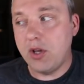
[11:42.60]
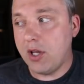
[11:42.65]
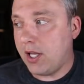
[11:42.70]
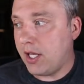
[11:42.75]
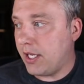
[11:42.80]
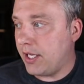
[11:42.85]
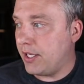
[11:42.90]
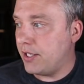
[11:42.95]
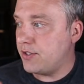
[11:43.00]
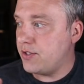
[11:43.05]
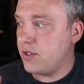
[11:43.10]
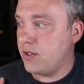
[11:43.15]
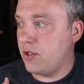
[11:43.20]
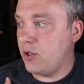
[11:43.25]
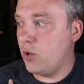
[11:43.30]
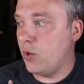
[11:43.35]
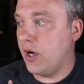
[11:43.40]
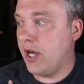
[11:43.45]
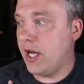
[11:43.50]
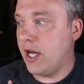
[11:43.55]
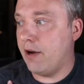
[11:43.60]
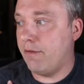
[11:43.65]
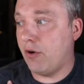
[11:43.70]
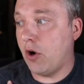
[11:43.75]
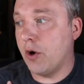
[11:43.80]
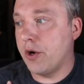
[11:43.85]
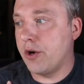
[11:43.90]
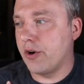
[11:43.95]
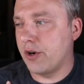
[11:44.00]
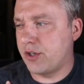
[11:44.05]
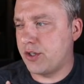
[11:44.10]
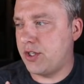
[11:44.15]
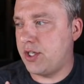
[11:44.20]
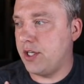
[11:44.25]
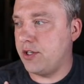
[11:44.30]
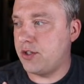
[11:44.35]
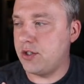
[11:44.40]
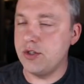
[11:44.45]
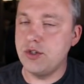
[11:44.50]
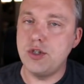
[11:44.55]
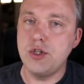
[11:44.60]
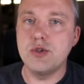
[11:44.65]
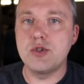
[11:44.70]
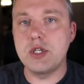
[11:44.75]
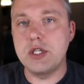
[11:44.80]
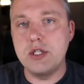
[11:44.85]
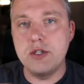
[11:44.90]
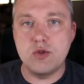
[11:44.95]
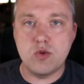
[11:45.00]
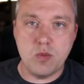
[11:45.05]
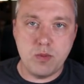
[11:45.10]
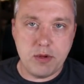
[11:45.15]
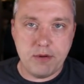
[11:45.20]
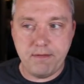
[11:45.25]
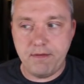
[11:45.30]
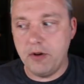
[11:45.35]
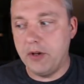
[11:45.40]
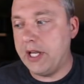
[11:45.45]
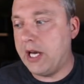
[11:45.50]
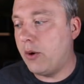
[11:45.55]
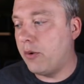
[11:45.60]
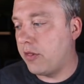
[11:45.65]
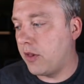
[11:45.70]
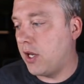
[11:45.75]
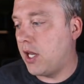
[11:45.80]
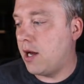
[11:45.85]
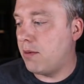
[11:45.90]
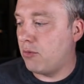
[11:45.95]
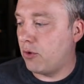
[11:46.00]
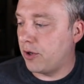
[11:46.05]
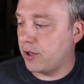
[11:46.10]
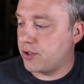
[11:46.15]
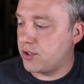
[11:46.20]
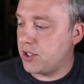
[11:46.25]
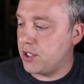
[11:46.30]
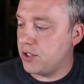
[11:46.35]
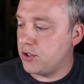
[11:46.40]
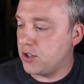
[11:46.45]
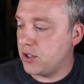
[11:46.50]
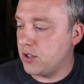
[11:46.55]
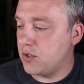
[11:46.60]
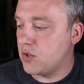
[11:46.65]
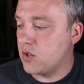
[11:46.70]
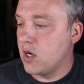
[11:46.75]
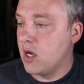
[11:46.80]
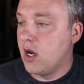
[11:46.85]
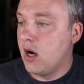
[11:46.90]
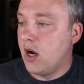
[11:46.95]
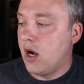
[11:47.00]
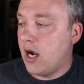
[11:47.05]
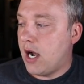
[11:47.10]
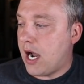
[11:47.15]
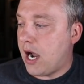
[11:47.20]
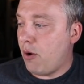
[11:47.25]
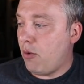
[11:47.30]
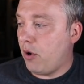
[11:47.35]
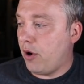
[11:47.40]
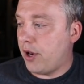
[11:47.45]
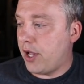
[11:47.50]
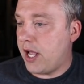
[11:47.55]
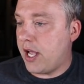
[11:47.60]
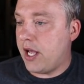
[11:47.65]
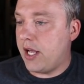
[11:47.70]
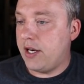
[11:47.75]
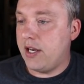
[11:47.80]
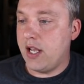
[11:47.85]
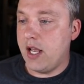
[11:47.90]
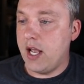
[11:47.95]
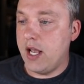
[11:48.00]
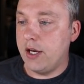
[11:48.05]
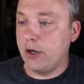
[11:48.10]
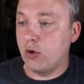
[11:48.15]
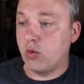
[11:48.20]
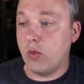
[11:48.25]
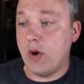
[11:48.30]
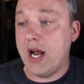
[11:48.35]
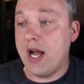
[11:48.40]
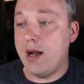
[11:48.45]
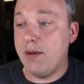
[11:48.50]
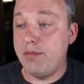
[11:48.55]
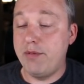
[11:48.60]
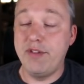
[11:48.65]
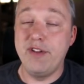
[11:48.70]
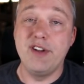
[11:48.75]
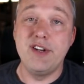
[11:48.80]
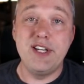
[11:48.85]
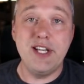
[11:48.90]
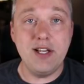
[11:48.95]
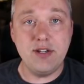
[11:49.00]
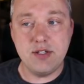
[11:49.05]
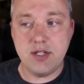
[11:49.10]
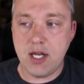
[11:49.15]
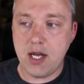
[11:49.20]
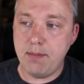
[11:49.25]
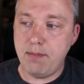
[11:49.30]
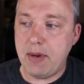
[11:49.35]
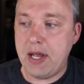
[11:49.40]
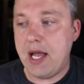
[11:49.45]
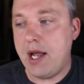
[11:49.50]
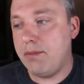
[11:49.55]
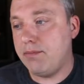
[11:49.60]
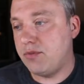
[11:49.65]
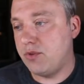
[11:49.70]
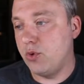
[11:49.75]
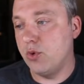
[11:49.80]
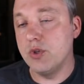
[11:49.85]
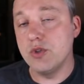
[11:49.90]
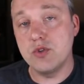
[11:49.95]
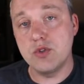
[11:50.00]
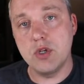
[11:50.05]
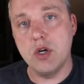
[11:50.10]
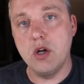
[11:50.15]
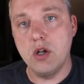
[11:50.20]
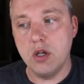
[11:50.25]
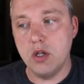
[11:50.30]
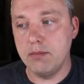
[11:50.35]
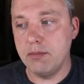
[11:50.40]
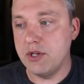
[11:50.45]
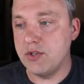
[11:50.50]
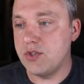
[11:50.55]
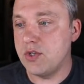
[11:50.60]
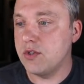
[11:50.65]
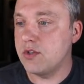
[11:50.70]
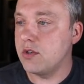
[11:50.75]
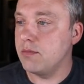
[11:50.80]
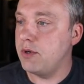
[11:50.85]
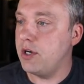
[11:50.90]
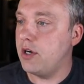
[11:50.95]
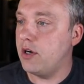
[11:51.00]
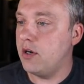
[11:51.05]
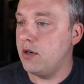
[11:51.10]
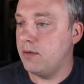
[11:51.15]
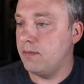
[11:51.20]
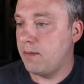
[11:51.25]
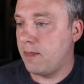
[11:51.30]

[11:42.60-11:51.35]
client. You have all your extensions. Usually this would be filled out with a lot more extensions. I went ahead and grabbed the desktop app to install on my system here,